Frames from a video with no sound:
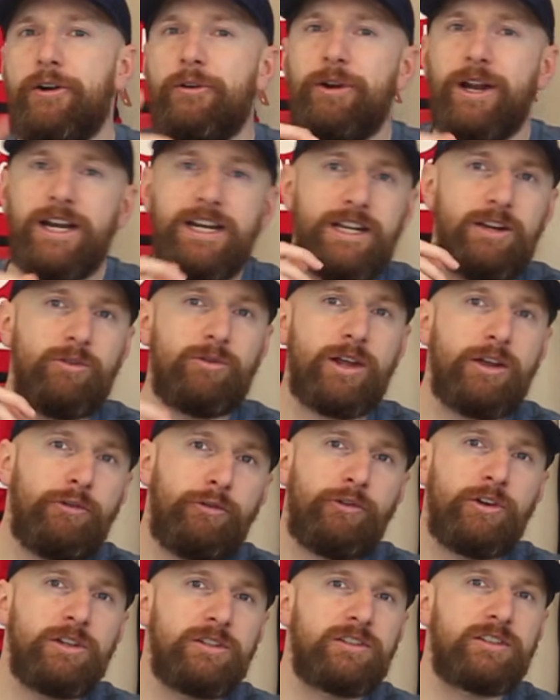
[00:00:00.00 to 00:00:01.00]
Rennie
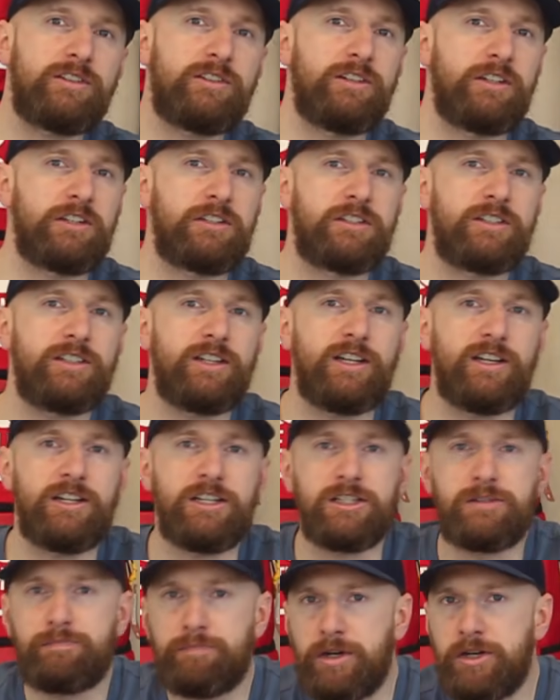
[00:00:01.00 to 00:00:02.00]
referenced this in
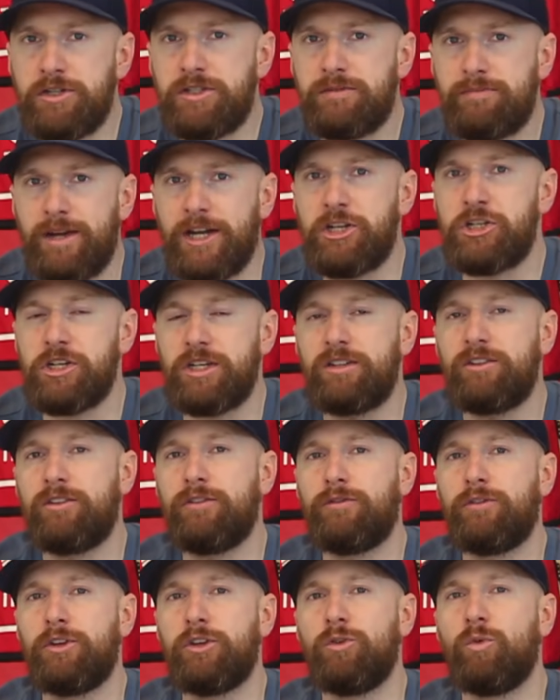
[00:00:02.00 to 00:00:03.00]
his post-match
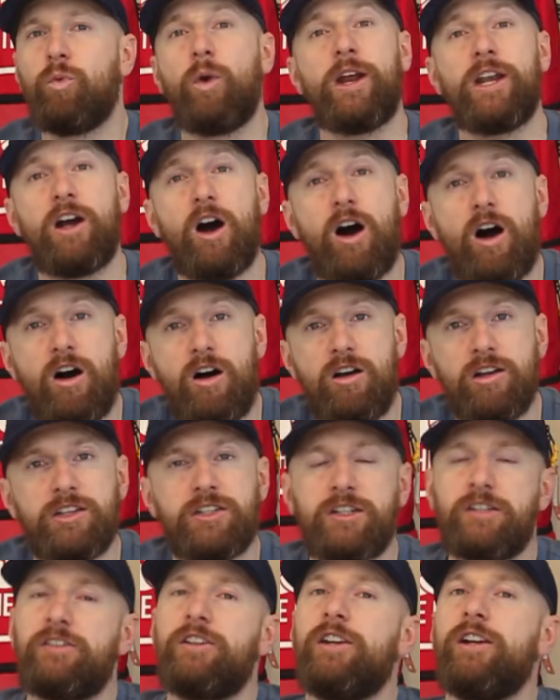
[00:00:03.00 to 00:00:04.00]
interview when
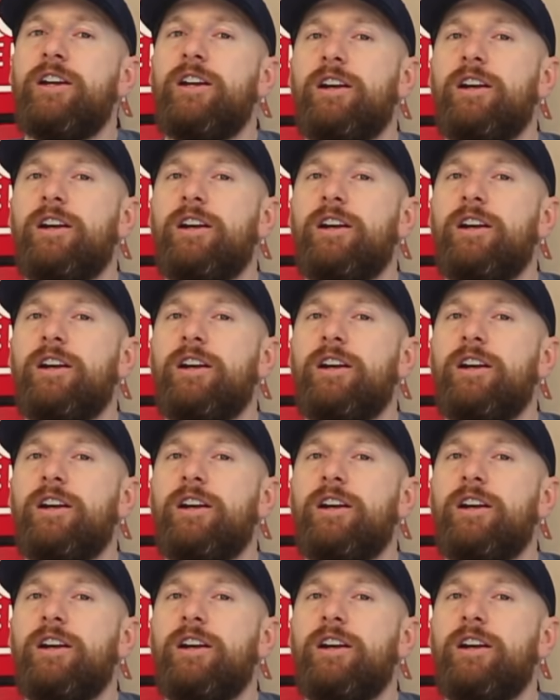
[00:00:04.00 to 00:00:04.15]
asked